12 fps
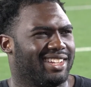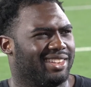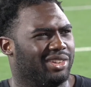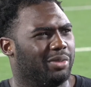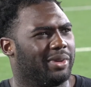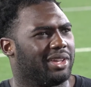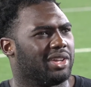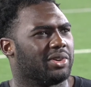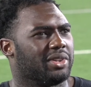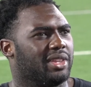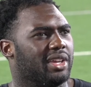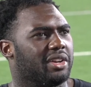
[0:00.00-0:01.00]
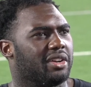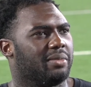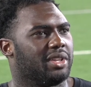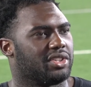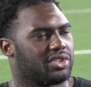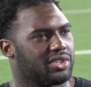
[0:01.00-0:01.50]
of a little bit here and there. I
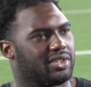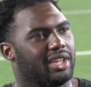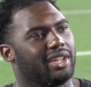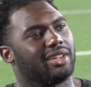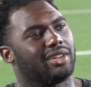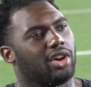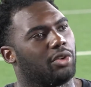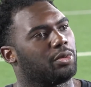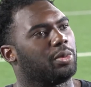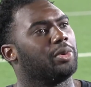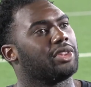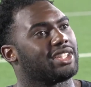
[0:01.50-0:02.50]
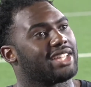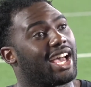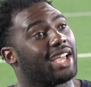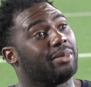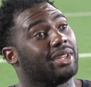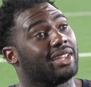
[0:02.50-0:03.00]
mean, it's just getting comfortable with the
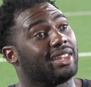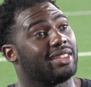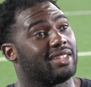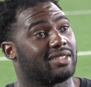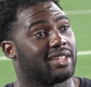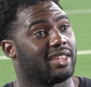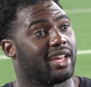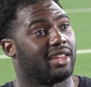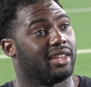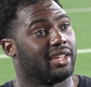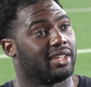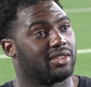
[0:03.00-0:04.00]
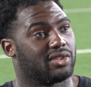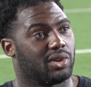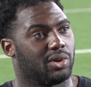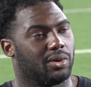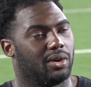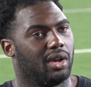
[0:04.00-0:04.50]
timing and things like that. Like,
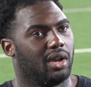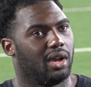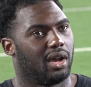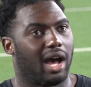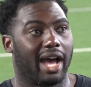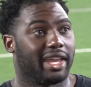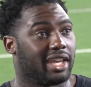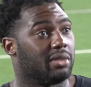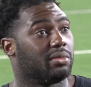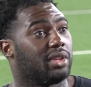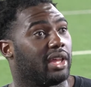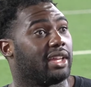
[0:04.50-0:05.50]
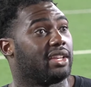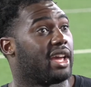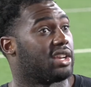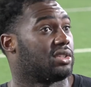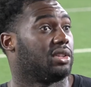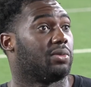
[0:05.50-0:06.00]
so I am, like,
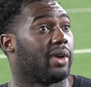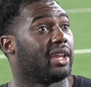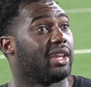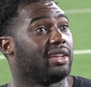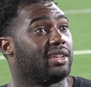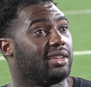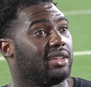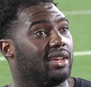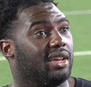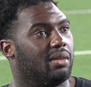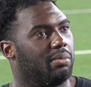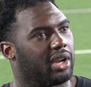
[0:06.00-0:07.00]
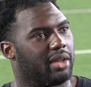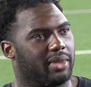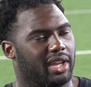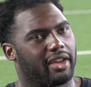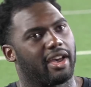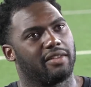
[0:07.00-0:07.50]
naturally right-handed, but, I mean,
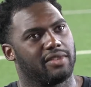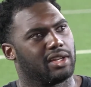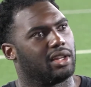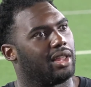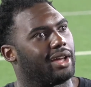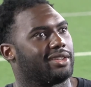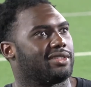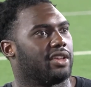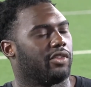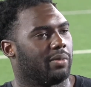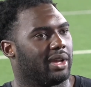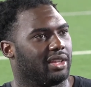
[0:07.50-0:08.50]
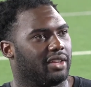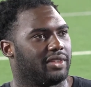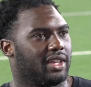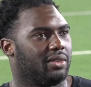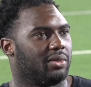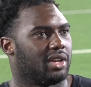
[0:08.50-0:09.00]
I have done a lot of stuff with my left
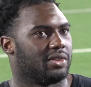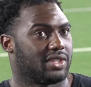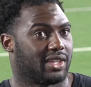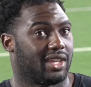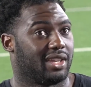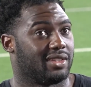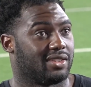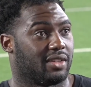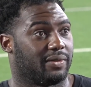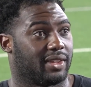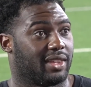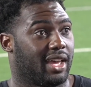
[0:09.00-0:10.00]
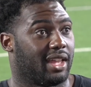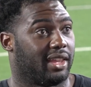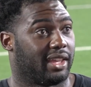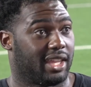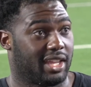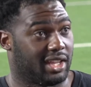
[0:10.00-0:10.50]
hand when I was a kid and stuff like that.
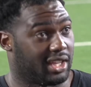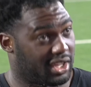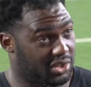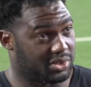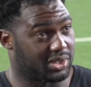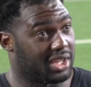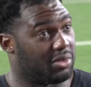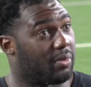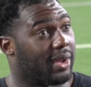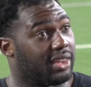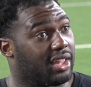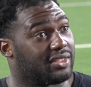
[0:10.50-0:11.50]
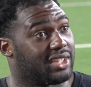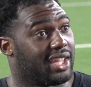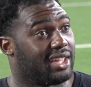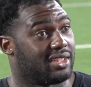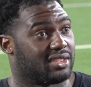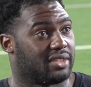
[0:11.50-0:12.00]
Like, eating, I usually eat with my left
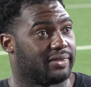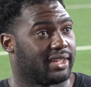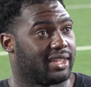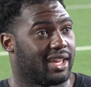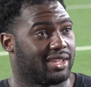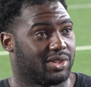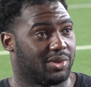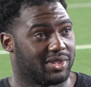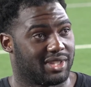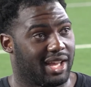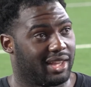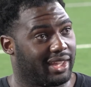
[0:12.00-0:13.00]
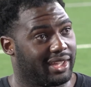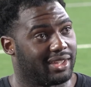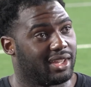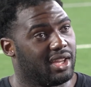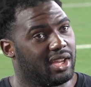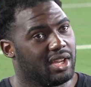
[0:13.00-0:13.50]
hand and stuff like that, so it's not, like,
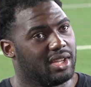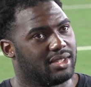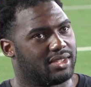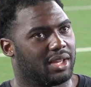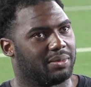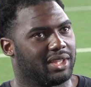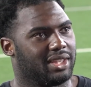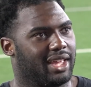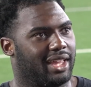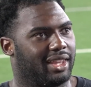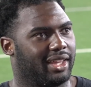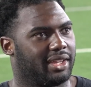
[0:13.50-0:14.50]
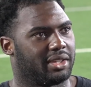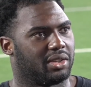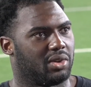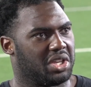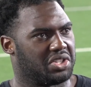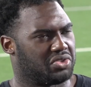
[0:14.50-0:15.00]
something that, like,
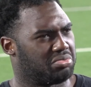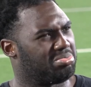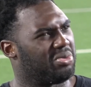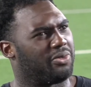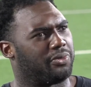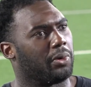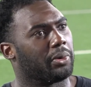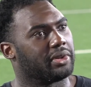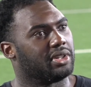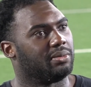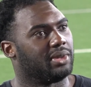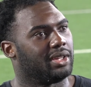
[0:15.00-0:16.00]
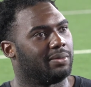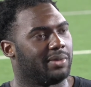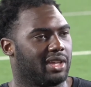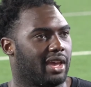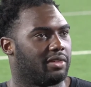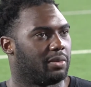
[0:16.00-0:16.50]
is foreign to me
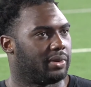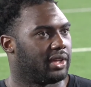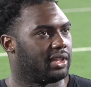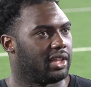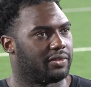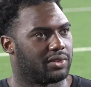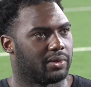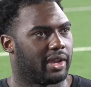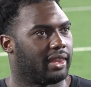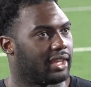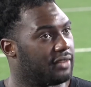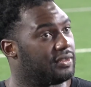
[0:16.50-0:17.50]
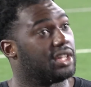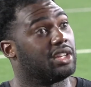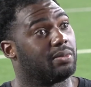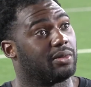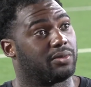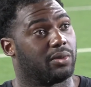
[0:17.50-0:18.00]
having to play left or right. Like, I've done
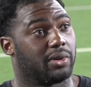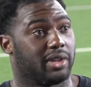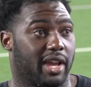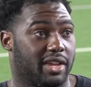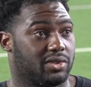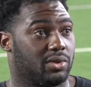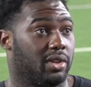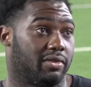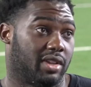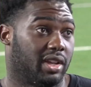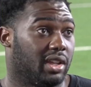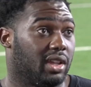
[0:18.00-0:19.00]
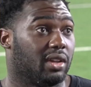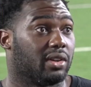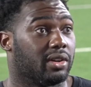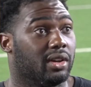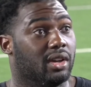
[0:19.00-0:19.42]
it before in high school. I've done it here.